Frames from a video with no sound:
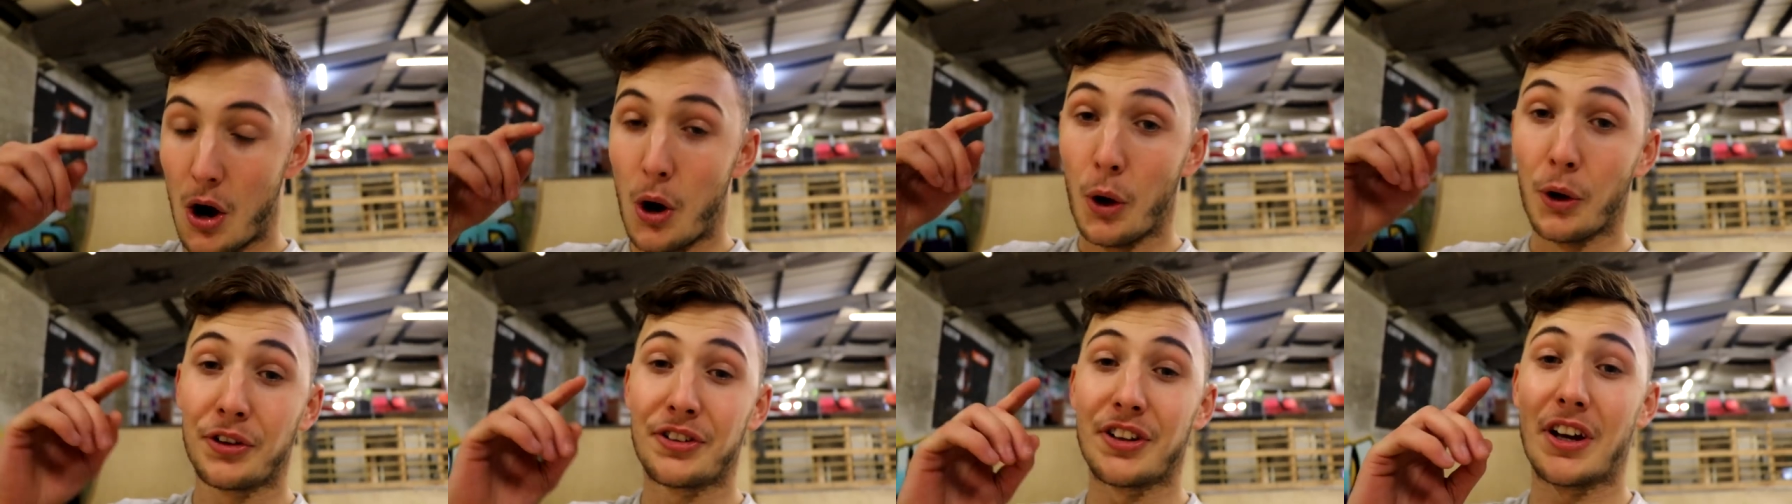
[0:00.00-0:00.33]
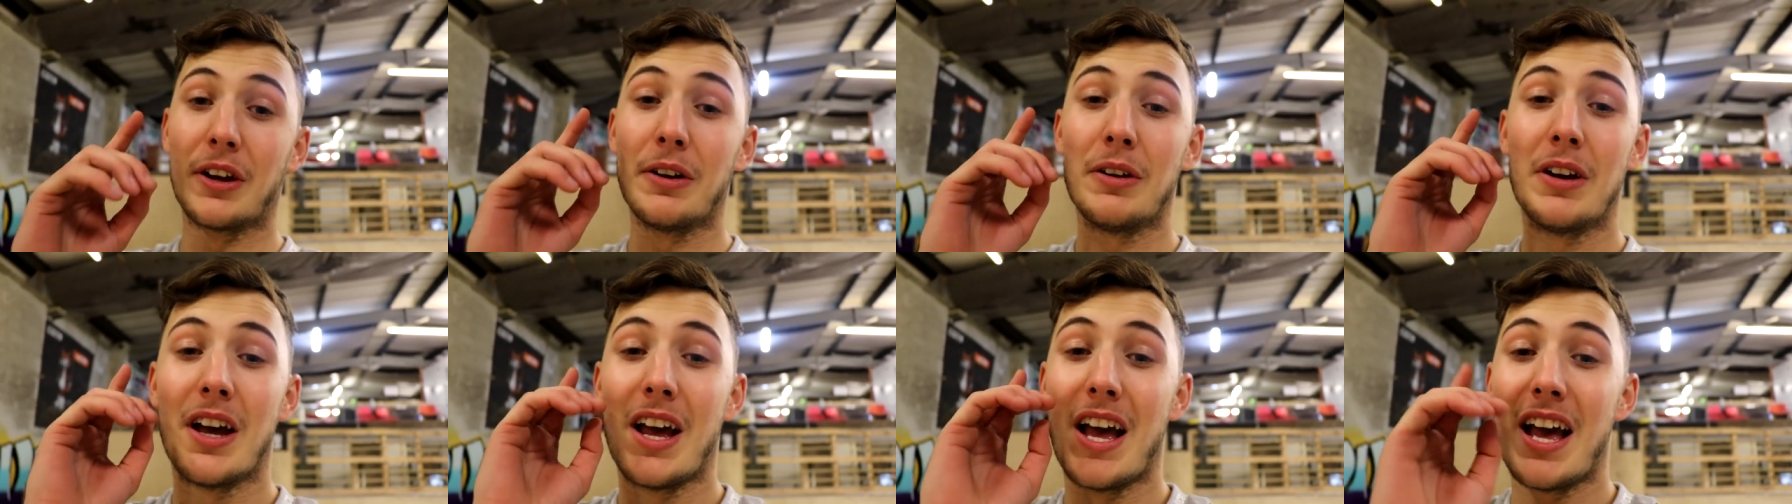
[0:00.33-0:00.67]

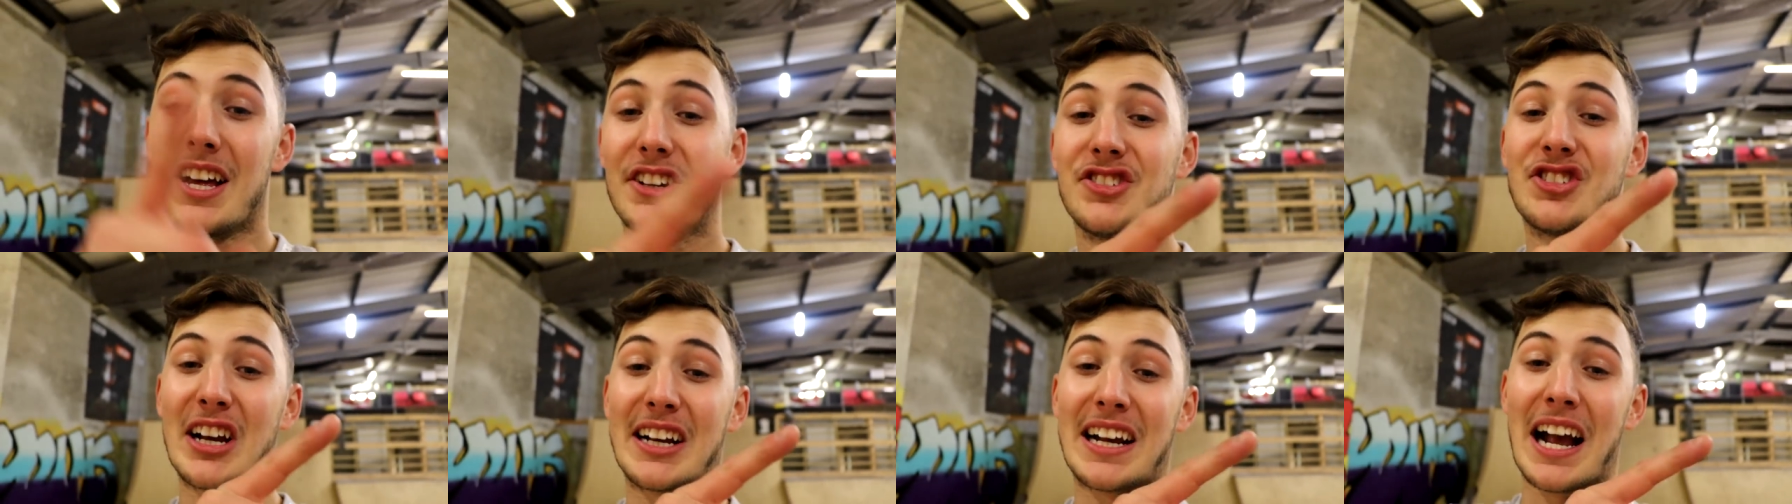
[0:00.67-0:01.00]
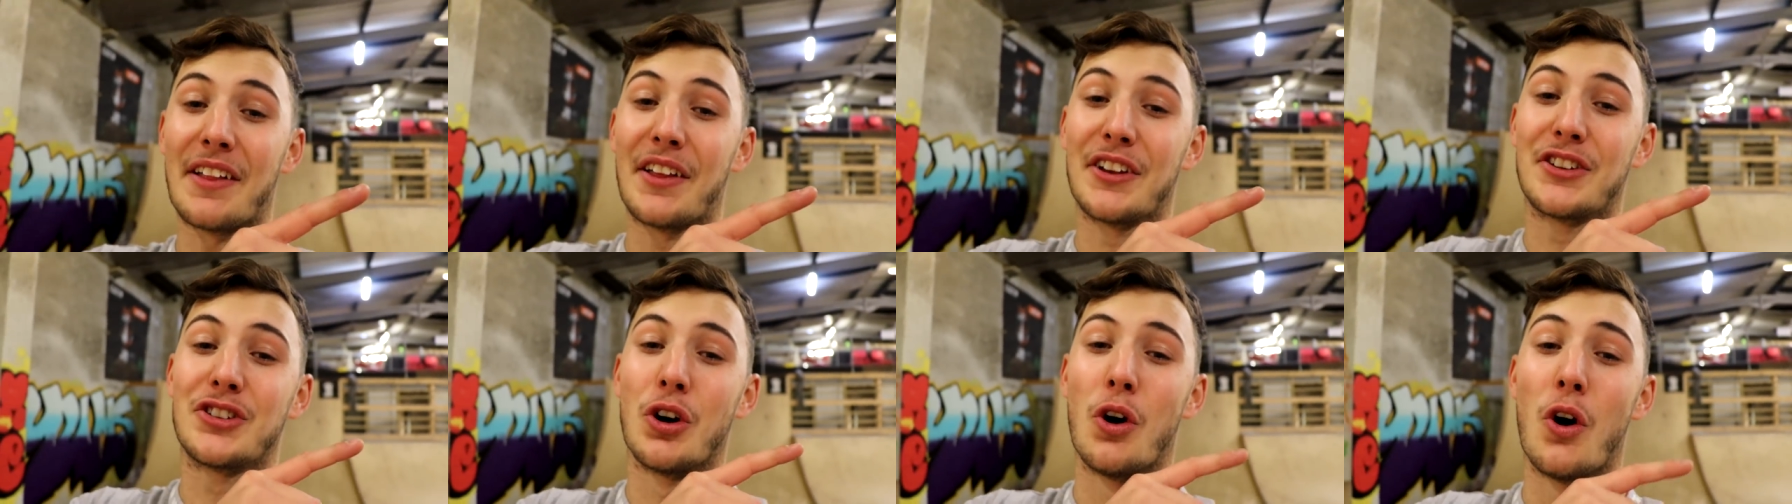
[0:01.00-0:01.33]
Also, check
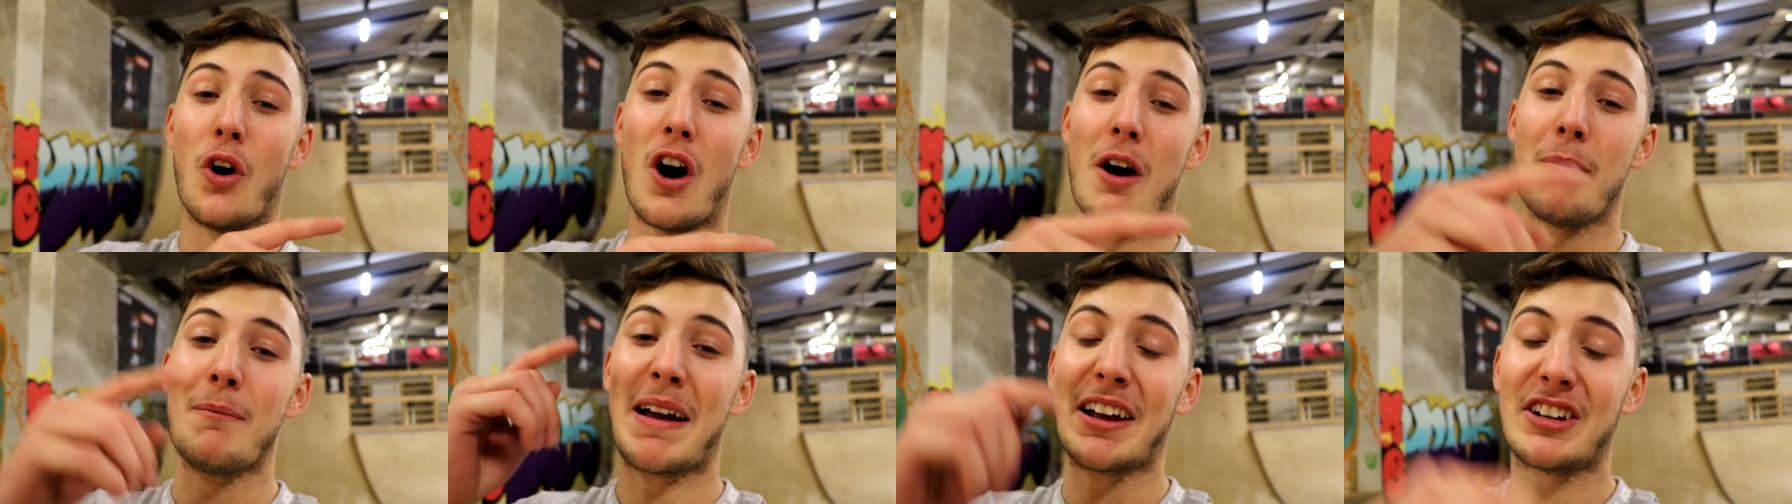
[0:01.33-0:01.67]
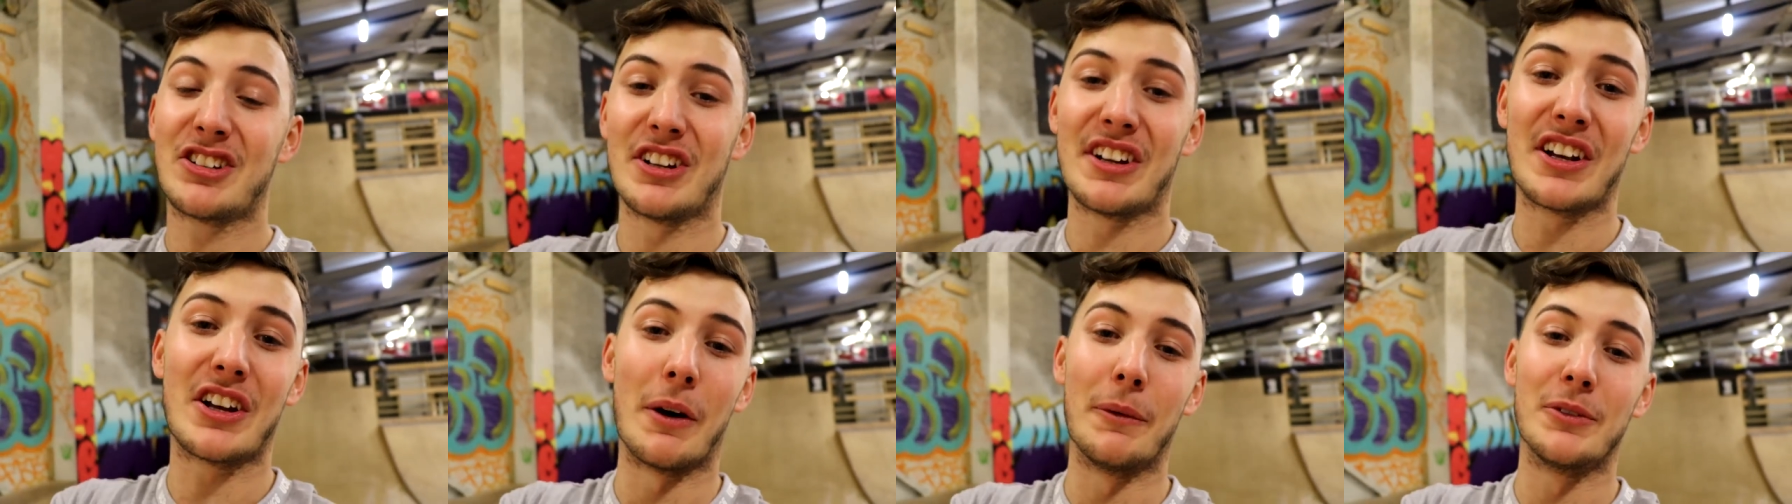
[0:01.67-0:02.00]
out the tour and make
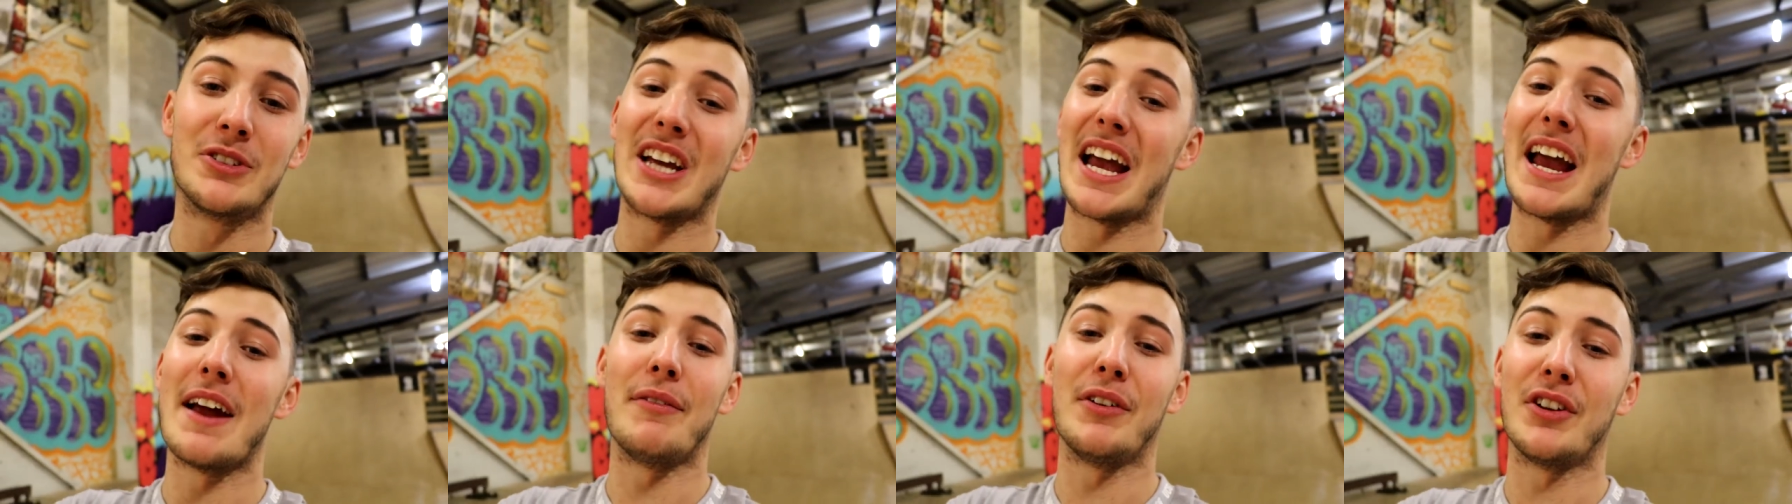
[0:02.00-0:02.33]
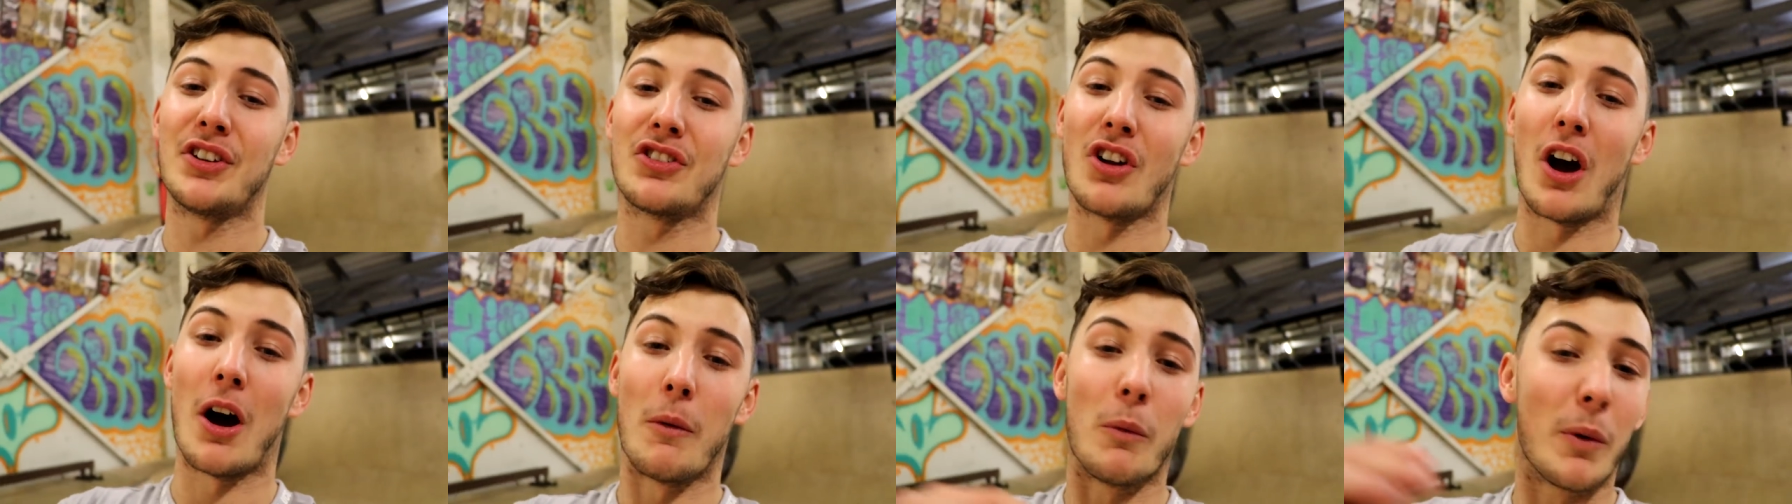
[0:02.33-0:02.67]
sure you come to every
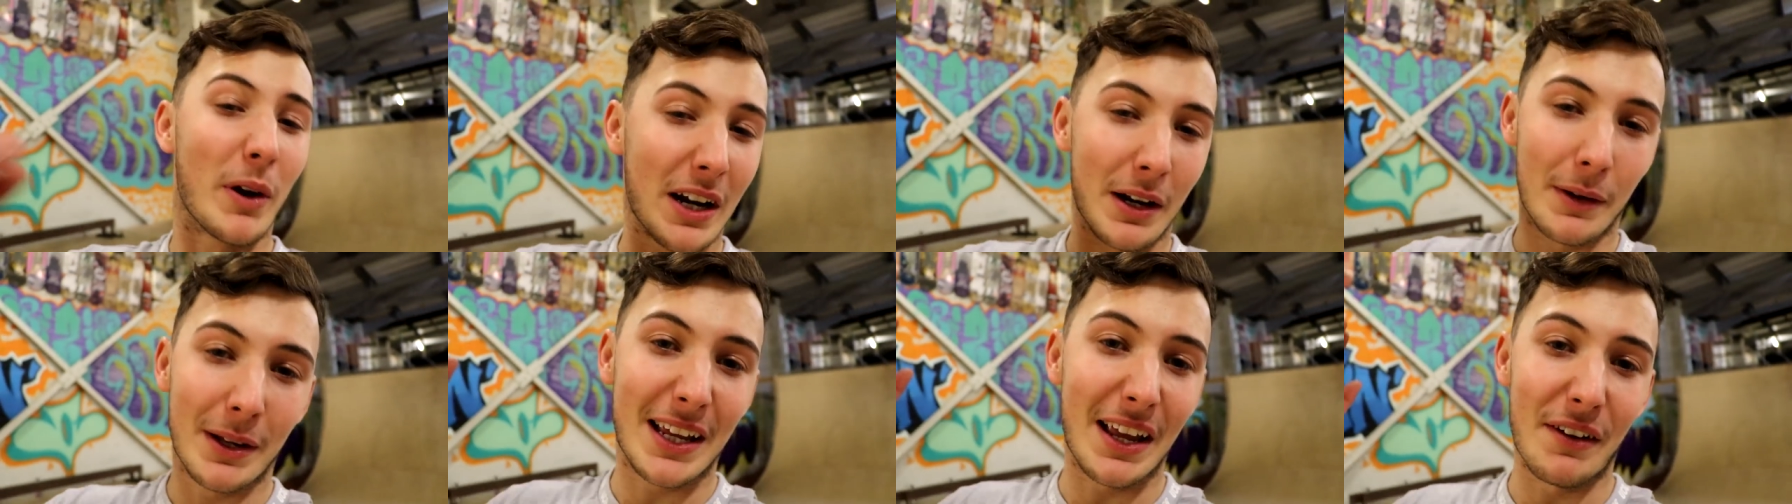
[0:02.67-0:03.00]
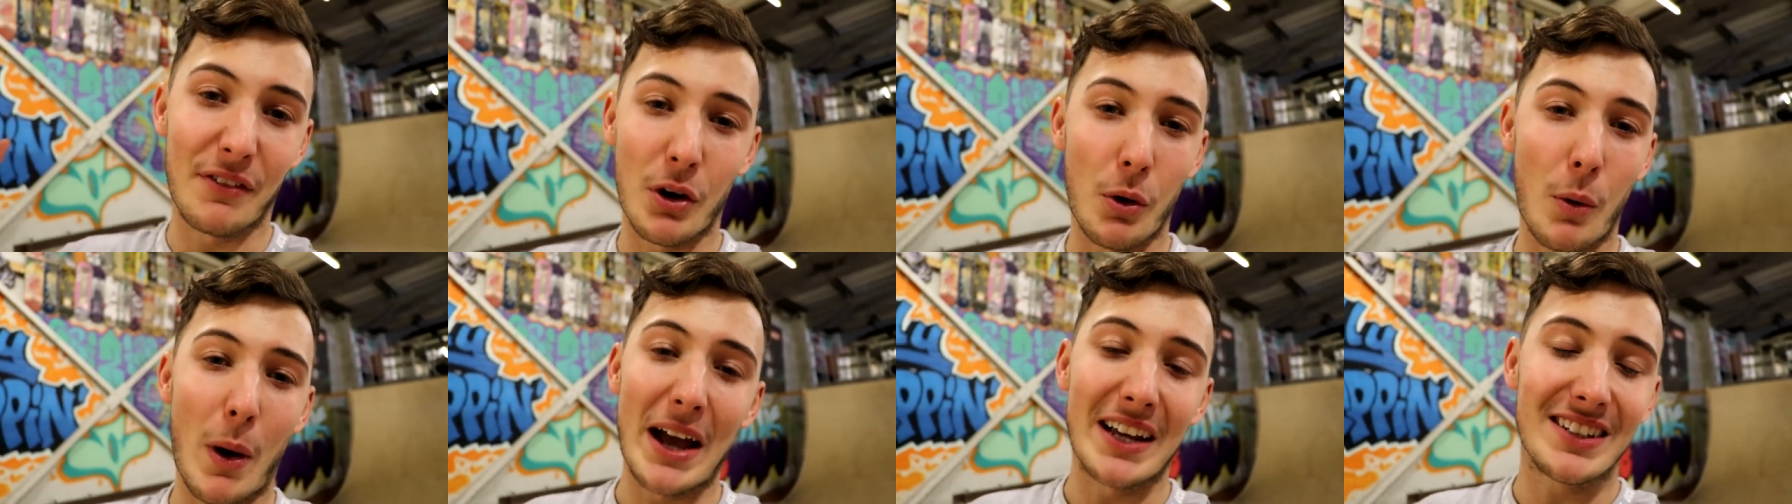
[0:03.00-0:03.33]
stop. We're gonna be
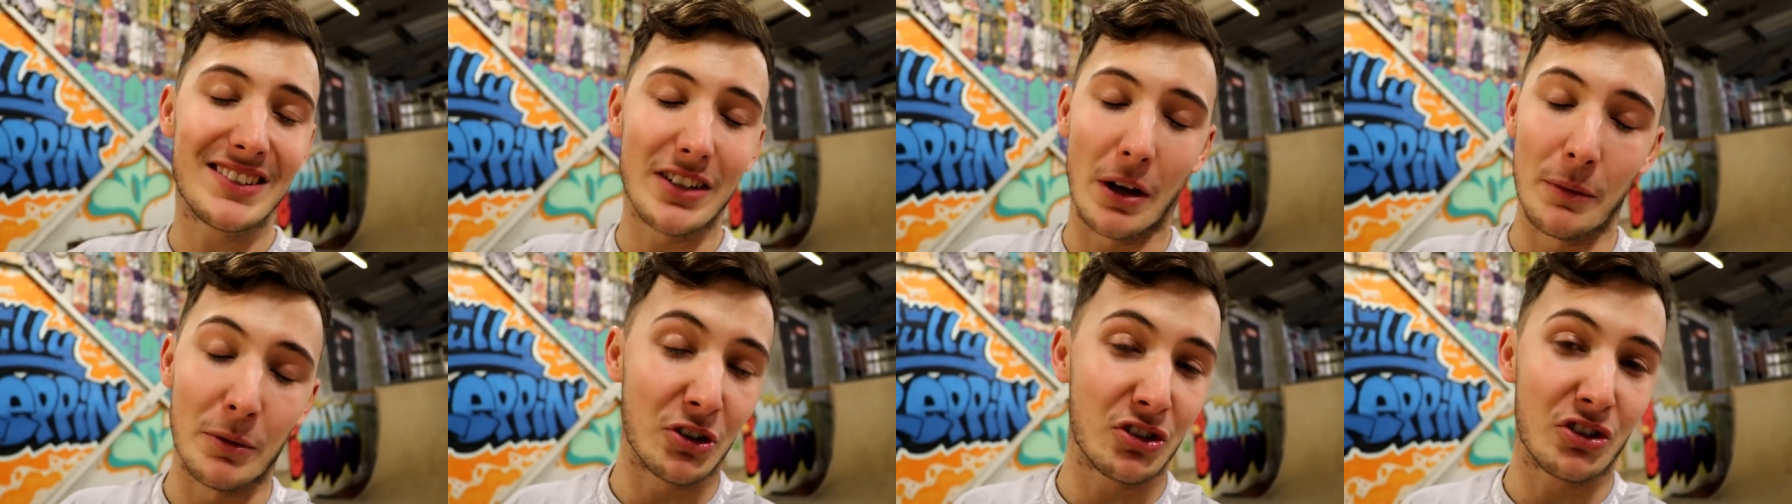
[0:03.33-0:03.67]
giving away so much